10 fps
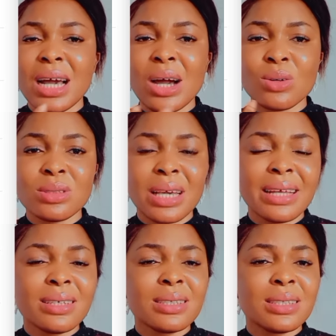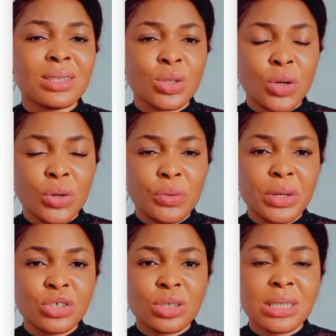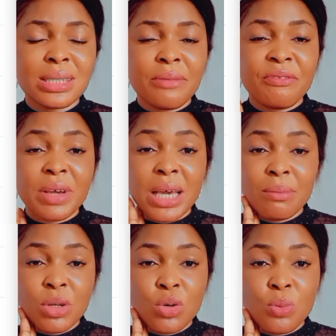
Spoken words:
out any discoloration. It's a chemical